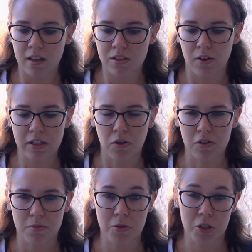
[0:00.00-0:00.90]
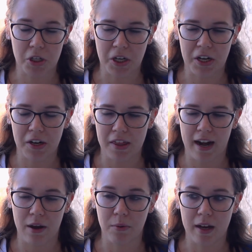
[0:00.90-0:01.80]
So I told him sure
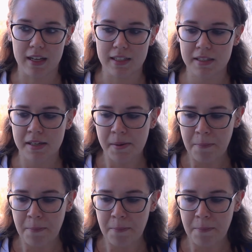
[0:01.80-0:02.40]
that I was.